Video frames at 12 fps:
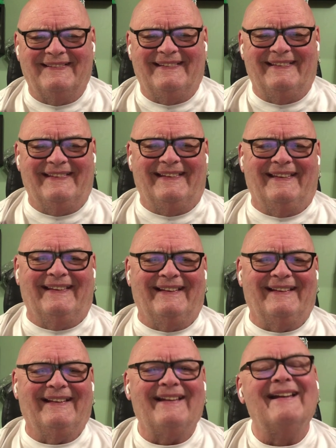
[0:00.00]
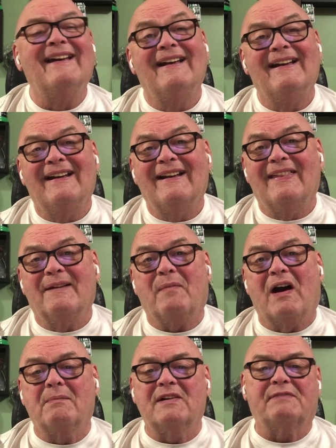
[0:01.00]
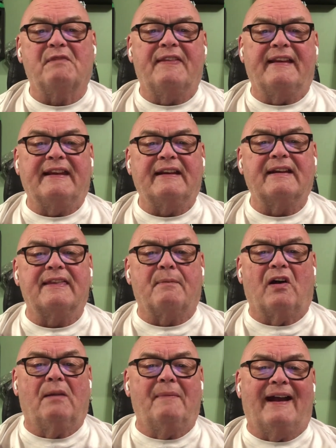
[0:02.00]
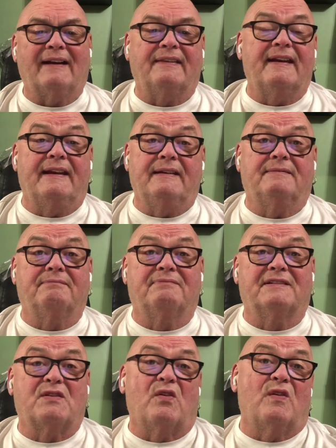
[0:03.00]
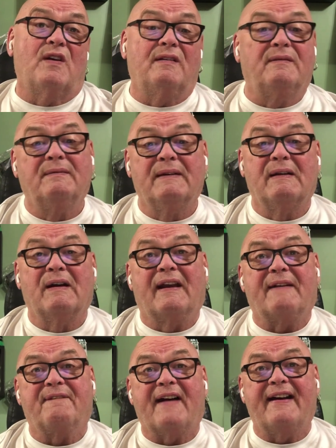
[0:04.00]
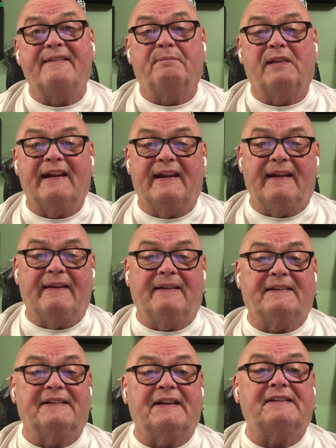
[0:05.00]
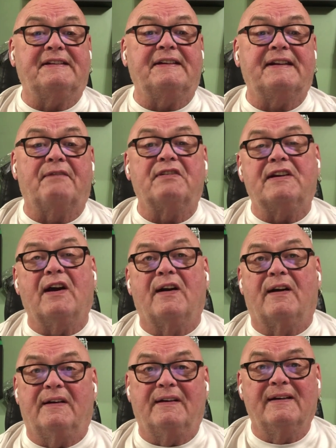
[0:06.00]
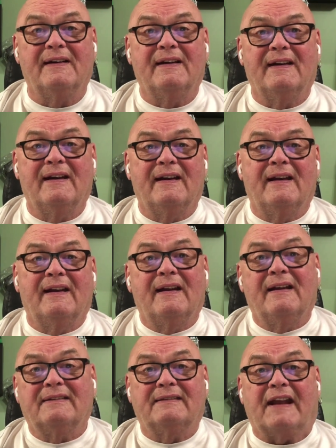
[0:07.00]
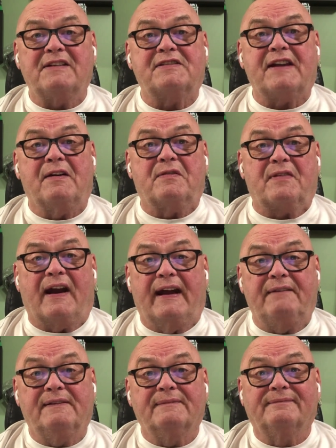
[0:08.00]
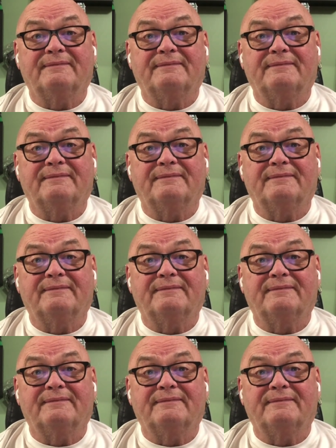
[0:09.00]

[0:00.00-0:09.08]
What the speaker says: The Bombers, when they did get the ball back, they scored on a 5-play, 67-yard touchdown drive.